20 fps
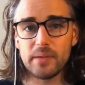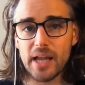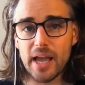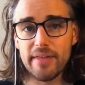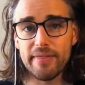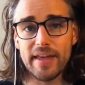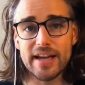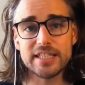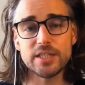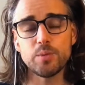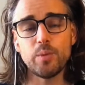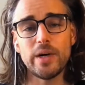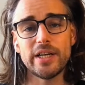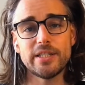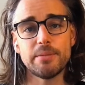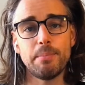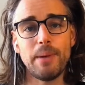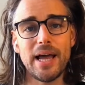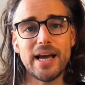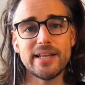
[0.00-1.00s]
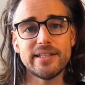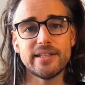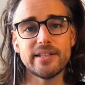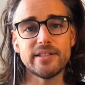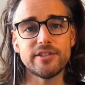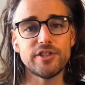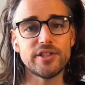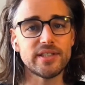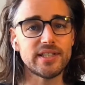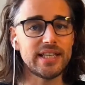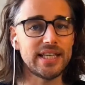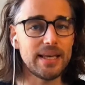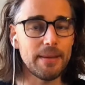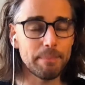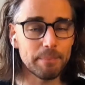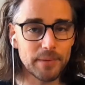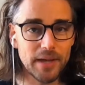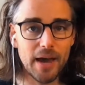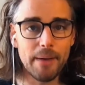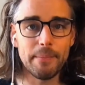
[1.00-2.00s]
And that's why Splice has just
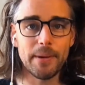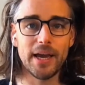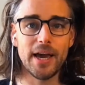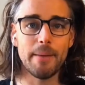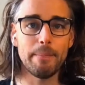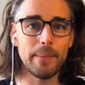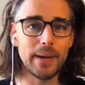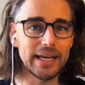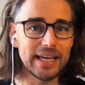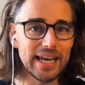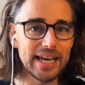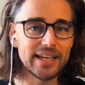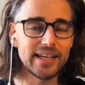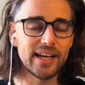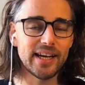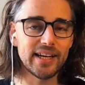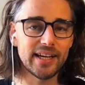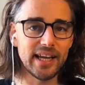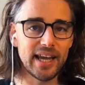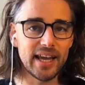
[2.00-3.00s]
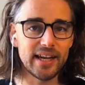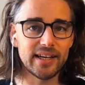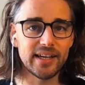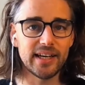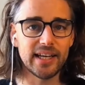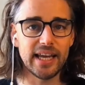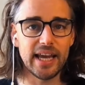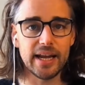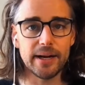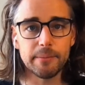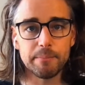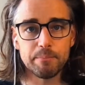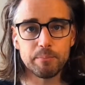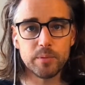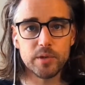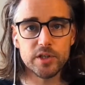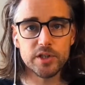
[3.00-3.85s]
kept coming up again and again and again.